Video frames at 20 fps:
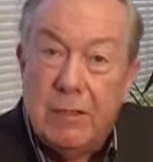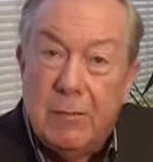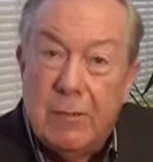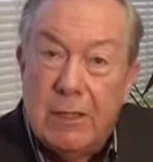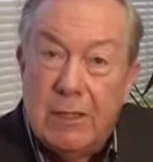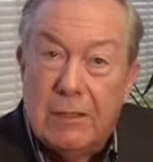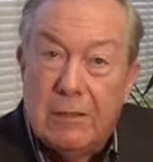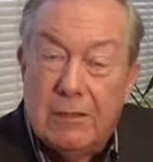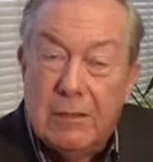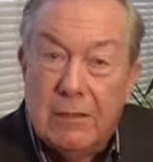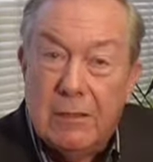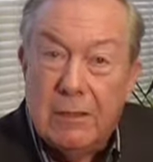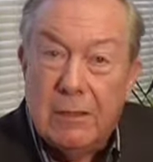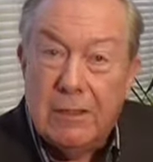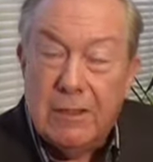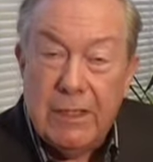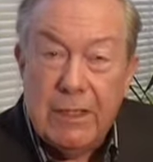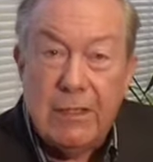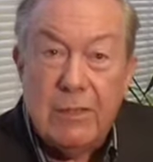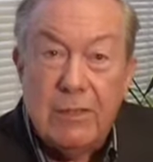about
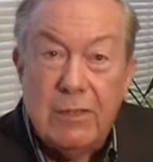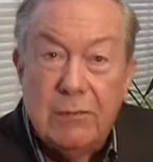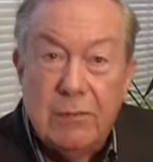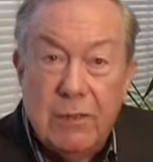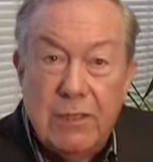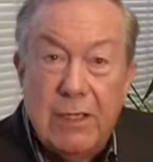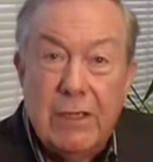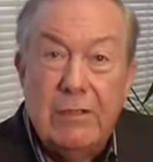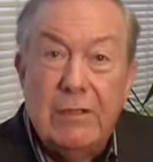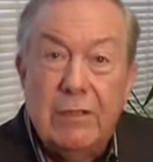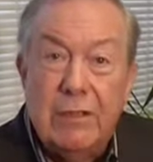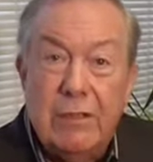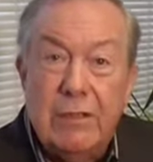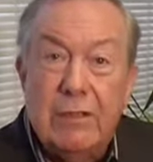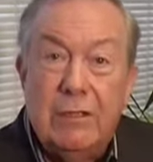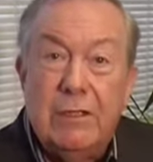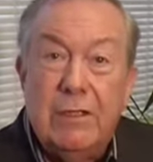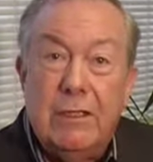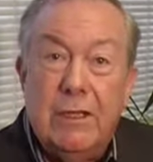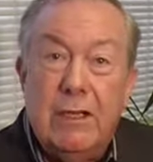things that were
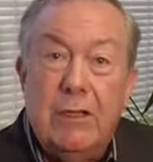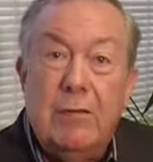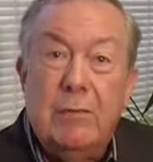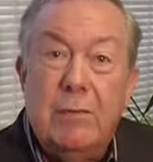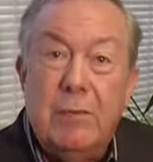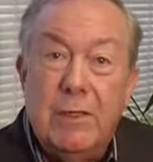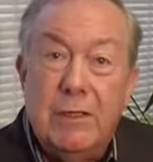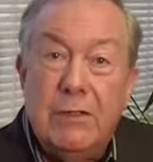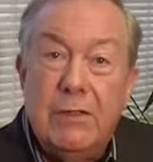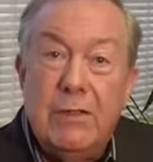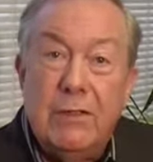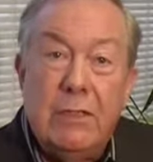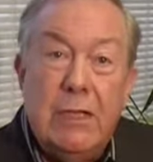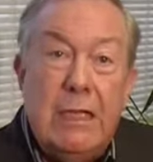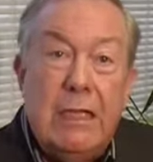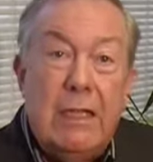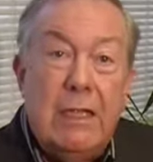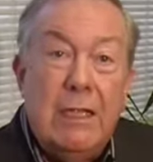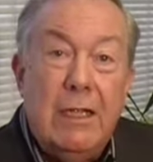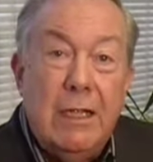necessary to help us
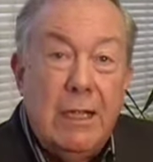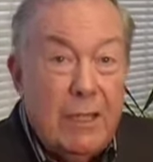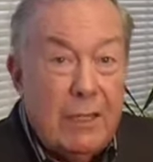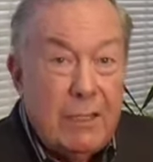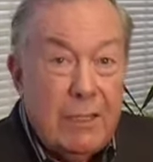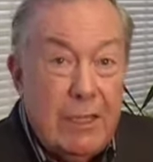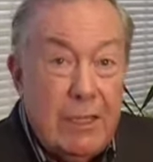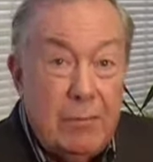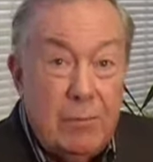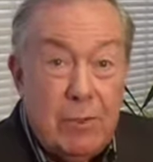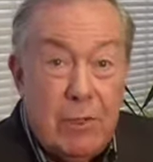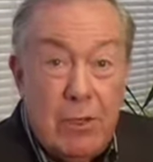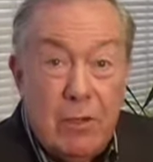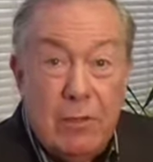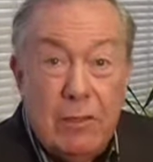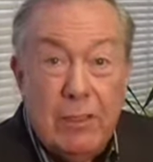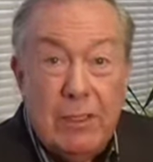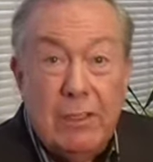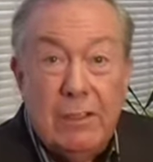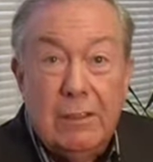keep
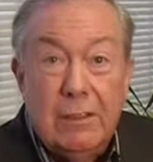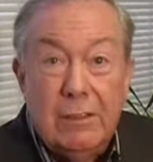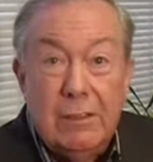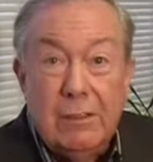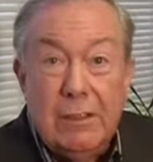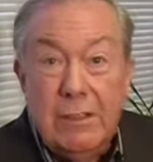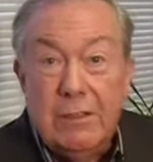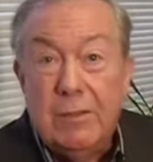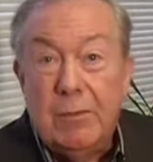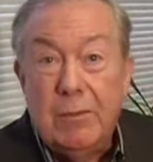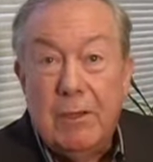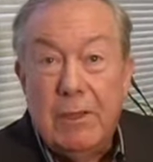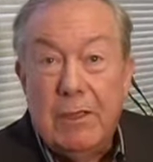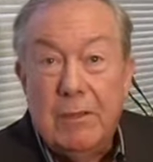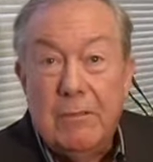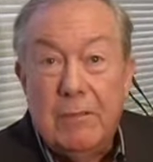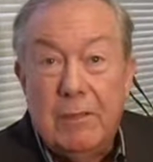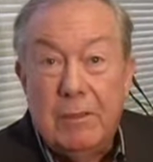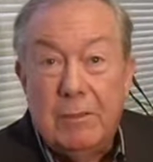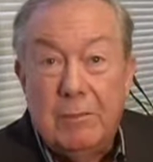going in spite
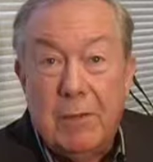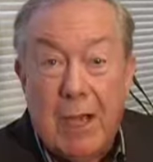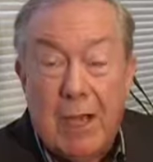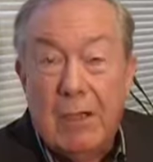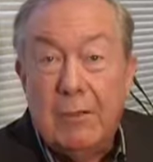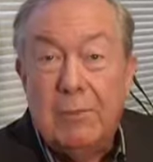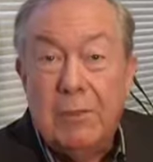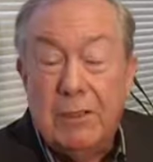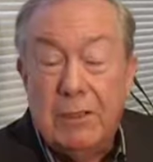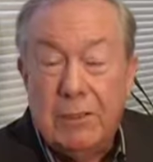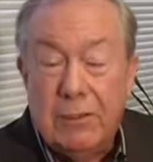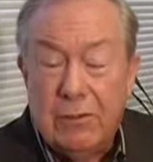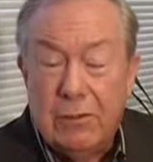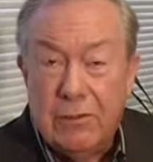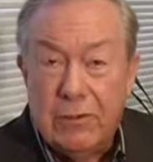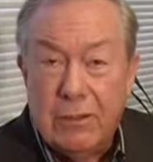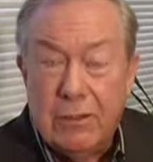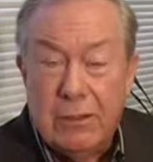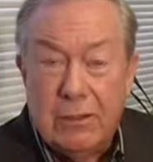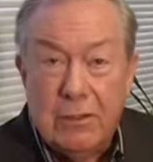of the
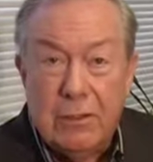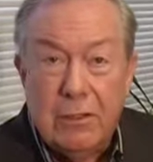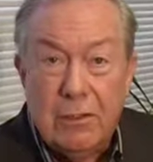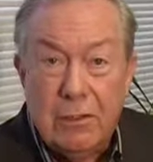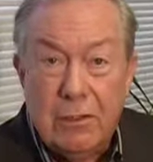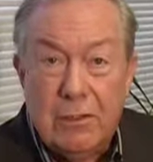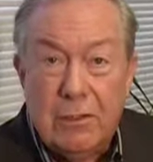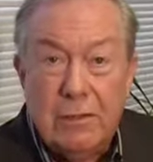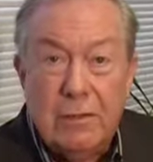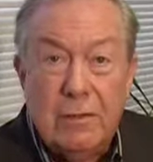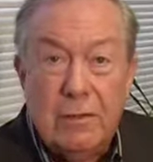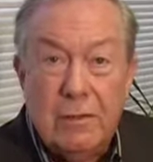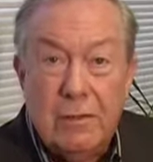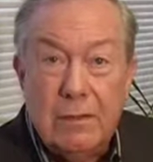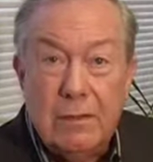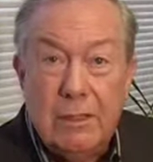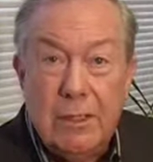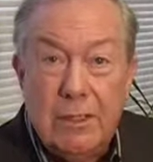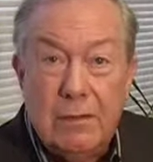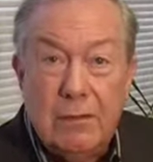obstacles that occurred
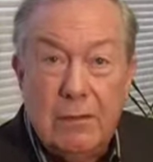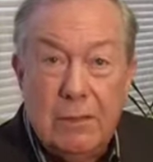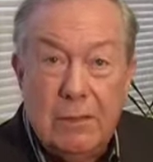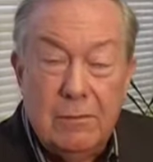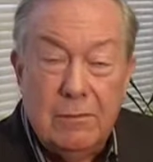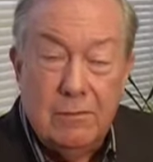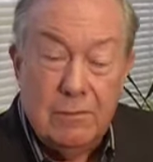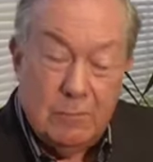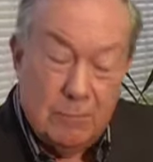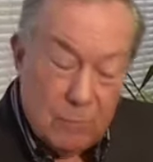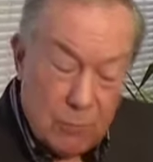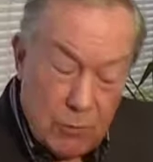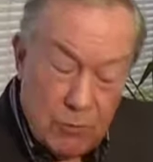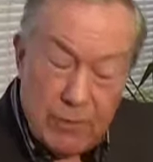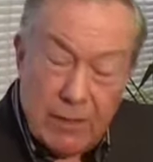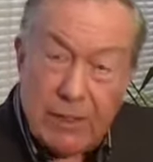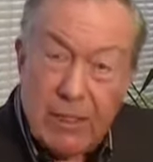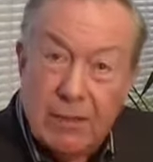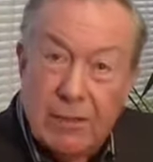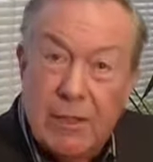in
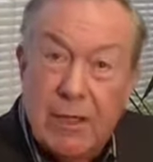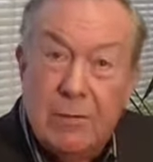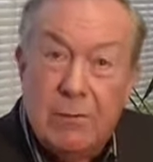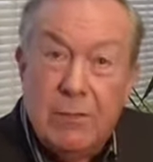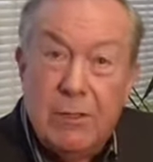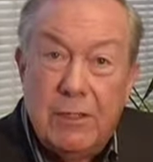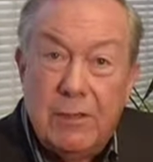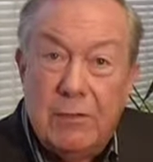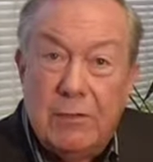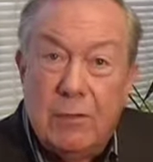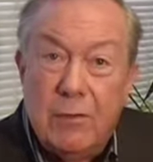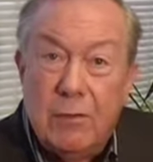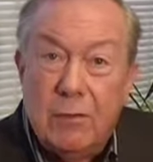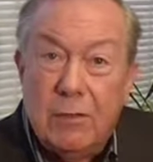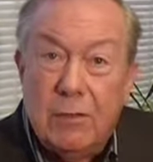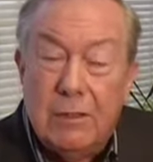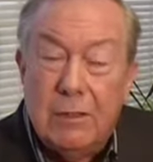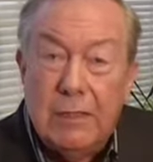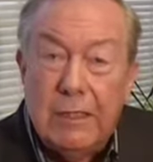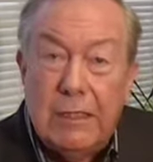moving our company forward.